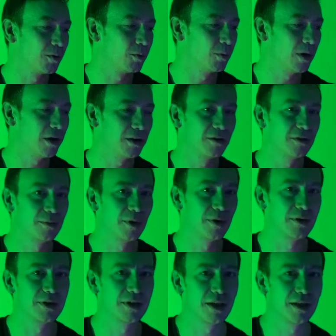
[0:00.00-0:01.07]
white
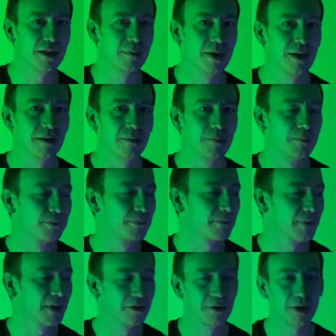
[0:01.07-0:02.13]
spot in the middle.
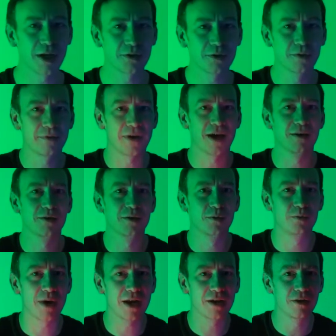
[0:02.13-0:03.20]
So in actual fact,
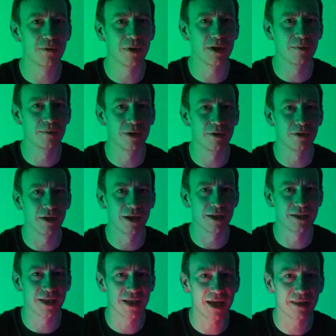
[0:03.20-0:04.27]
red, green and blue light
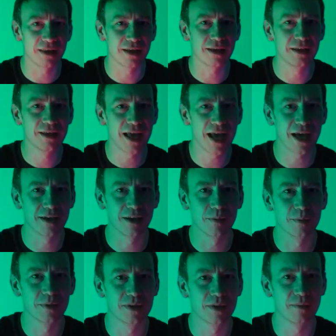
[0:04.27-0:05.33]
together add
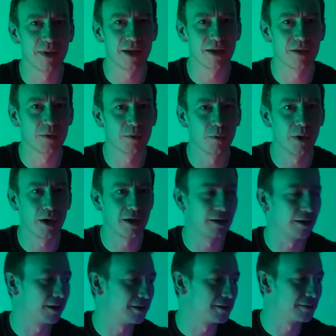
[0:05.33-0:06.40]
up to make white
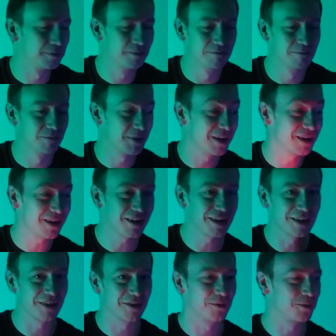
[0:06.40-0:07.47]
light. And I
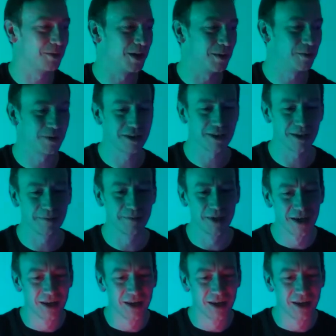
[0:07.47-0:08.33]
think this is really pretty.